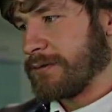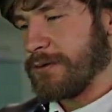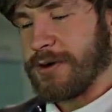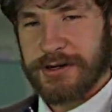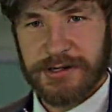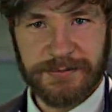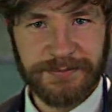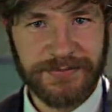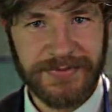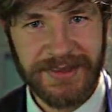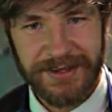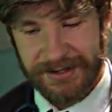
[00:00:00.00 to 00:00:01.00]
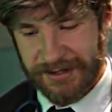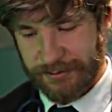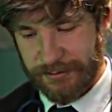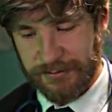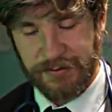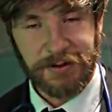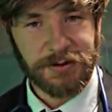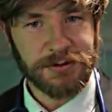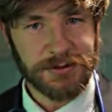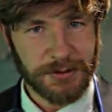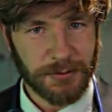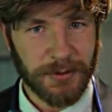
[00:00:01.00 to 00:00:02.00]
Great. Well, thank
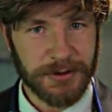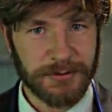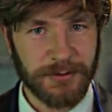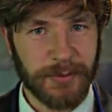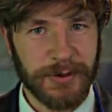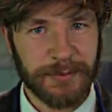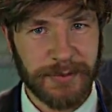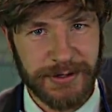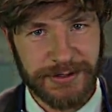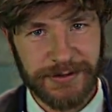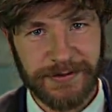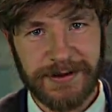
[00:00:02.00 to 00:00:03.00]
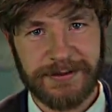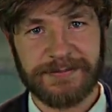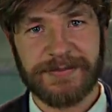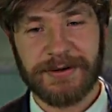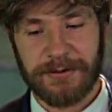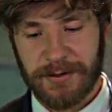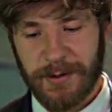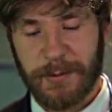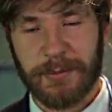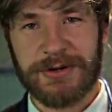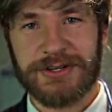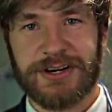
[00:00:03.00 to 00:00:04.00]
you so much for being patient there. I really
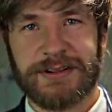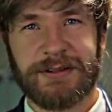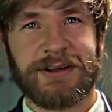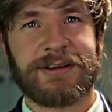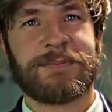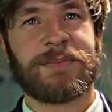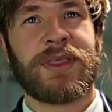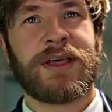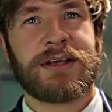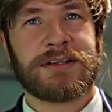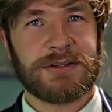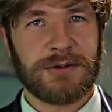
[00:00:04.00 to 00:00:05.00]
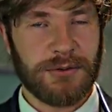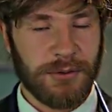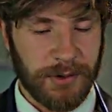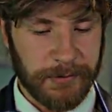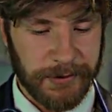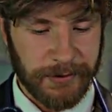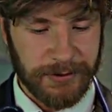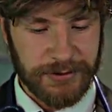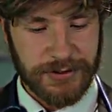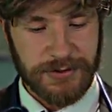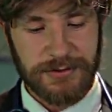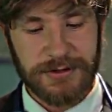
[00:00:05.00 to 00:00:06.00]
appreciate that. So all I'm going to
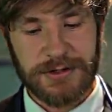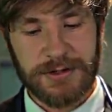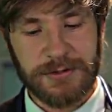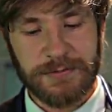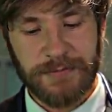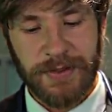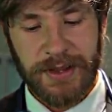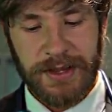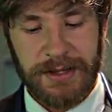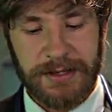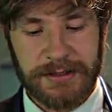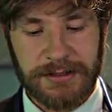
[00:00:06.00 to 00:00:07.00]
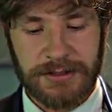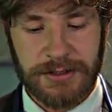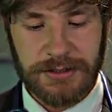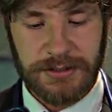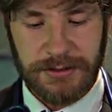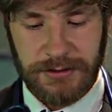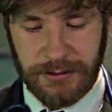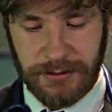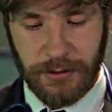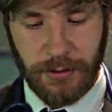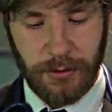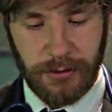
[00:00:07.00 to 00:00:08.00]
ask you to do is just
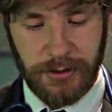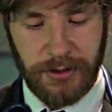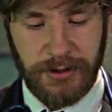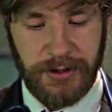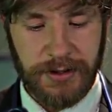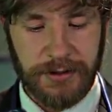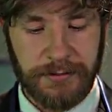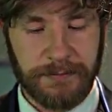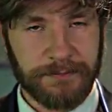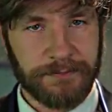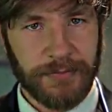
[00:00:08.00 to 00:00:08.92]
look in